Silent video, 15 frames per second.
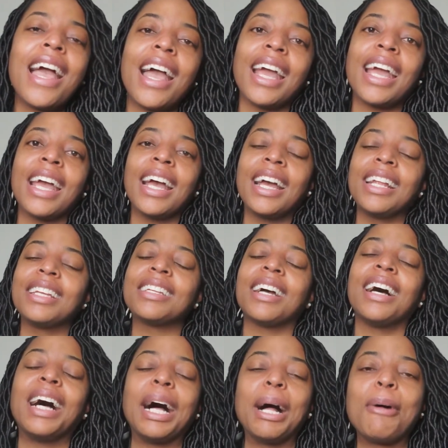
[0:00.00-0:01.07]
And
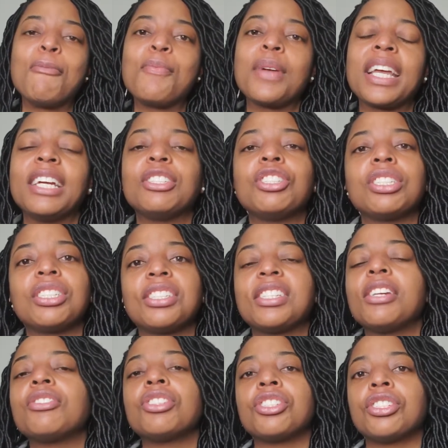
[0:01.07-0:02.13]
it's just,
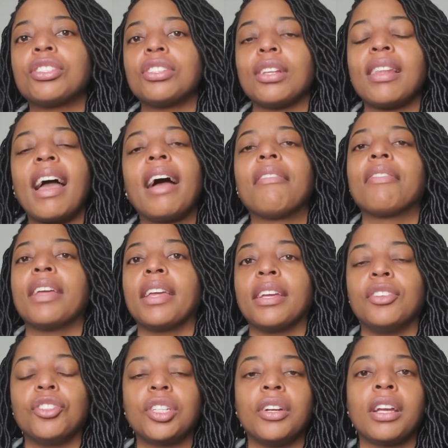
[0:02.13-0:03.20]
they're just laughing
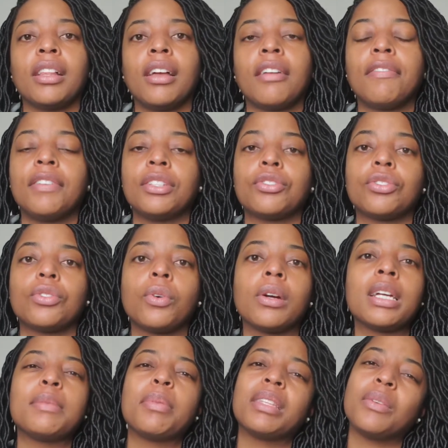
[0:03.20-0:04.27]
and sharing a lot of fun
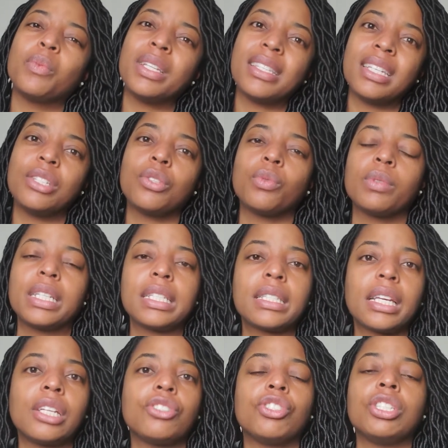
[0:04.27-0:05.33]
stories. But then we see
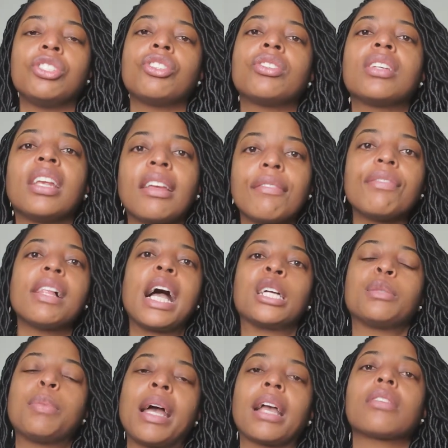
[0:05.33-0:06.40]
Teresa, she's just getting
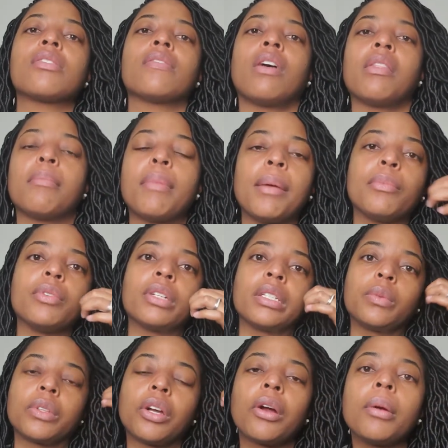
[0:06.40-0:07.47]
flashbacks of all the memories
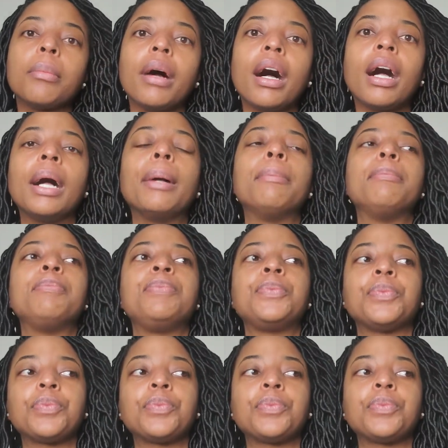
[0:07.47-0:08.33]
with her mom.